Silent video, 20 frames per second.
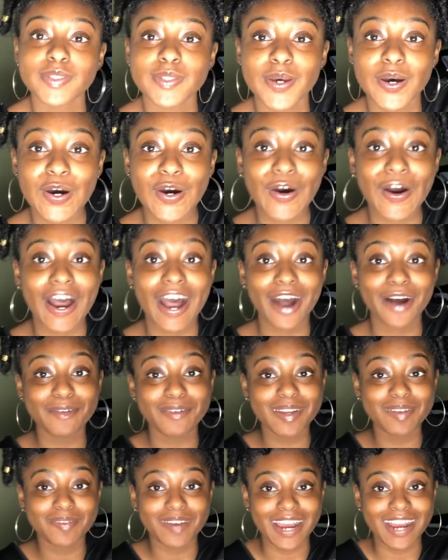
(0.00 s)
So I'll
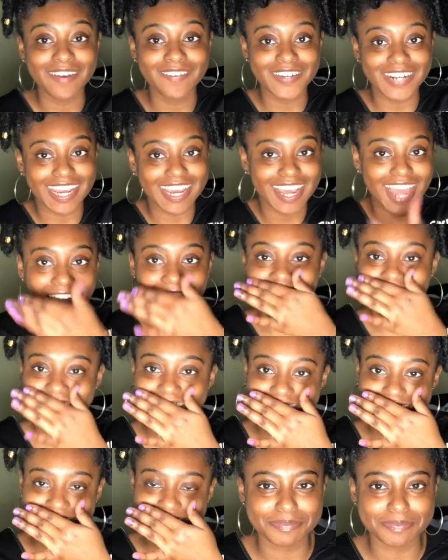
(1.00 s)
be back when I
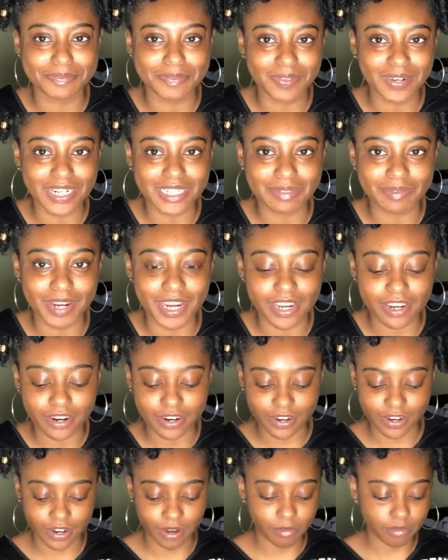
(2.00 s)
actually wash my
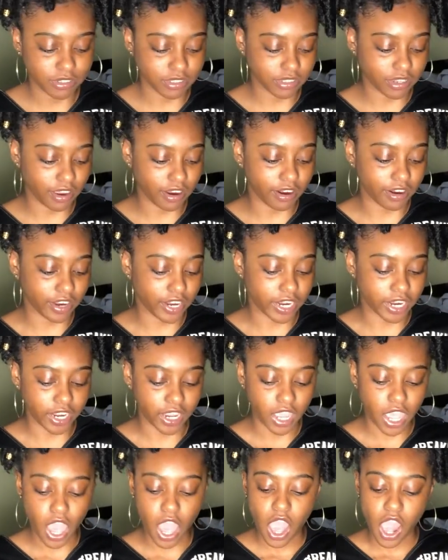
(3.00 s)
hair. I'm sorry.
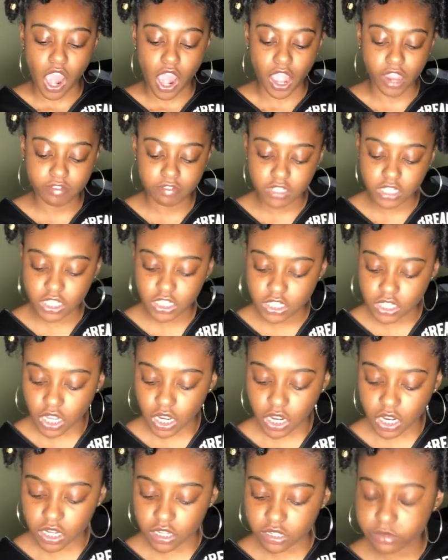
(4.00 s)
I really
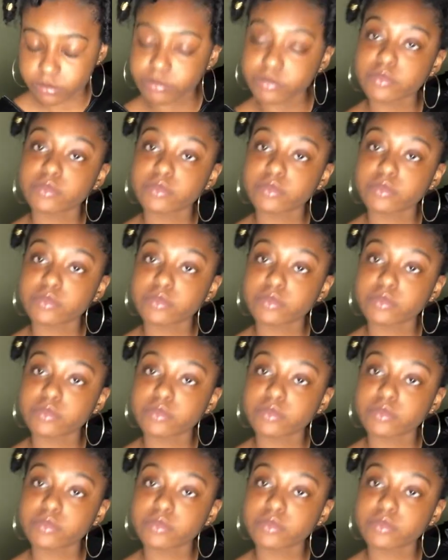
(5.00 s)
thought